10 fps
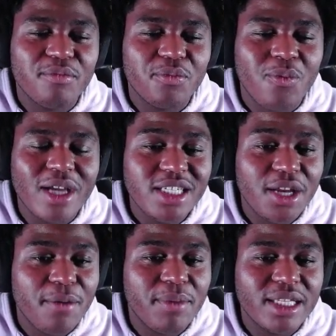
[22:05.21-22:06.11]
Watching their
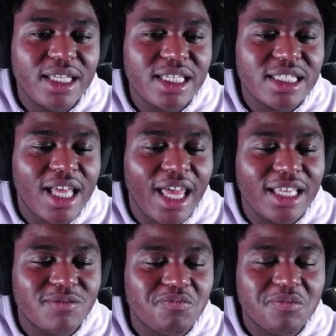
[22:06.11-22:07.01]
abilities, like,
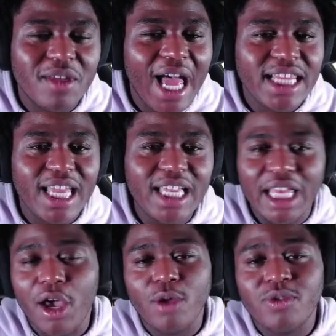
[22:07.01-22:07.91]
I like
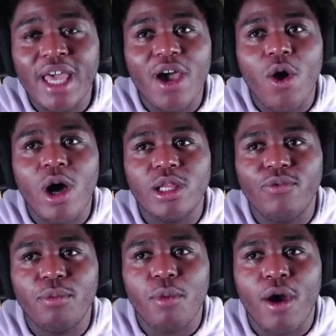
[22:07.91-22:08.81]
that all of
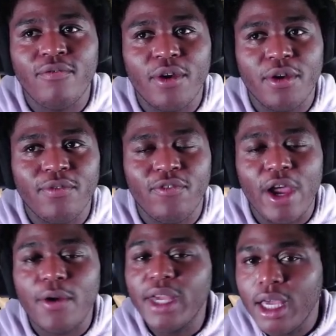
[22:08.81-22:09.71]
them are very
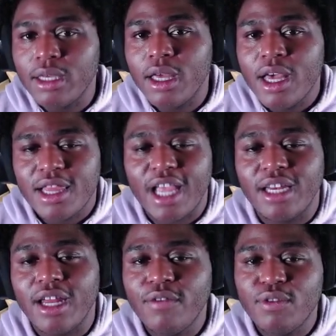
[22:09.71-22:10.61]
varying. Like,
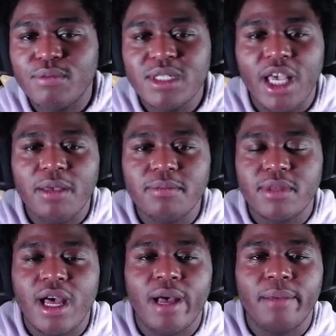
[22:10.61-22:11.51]
none of them seem
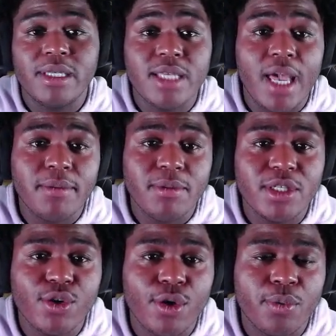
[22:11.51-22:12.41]
the same to me,
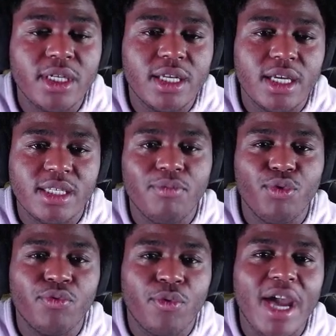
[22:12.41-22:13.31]
so it really does give you
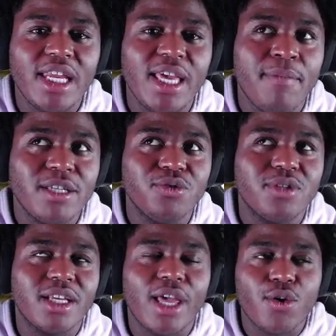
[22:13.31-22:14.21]
variety and makes you
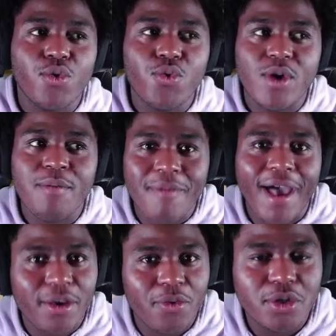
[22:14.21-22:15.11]
think, like, who am I
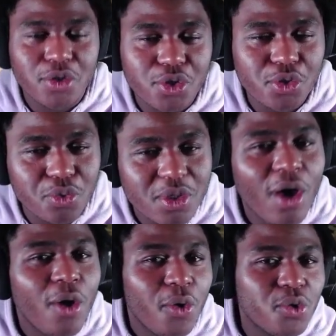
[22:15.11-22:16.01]
going to choose?
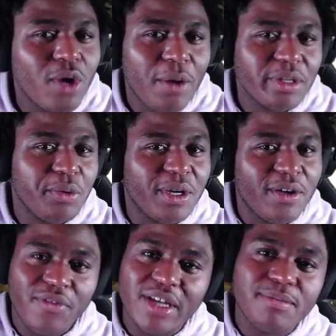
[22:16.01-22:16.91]
Who do I really want to
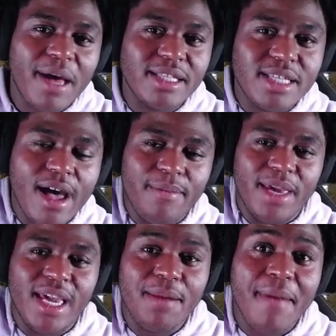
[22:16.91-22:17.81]
invest my time in
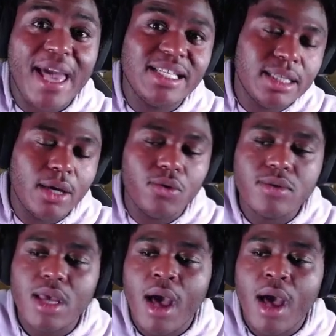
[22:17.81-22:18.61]
and my skills?